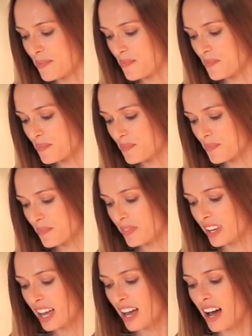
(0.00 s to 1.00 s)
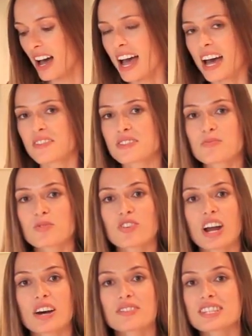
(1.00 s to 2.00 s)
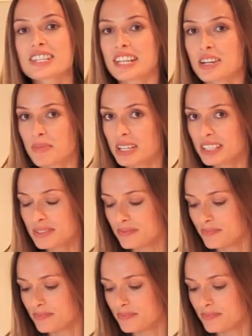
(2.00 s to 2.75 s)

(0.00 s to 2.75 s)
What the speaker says: I have some ground cinnamon,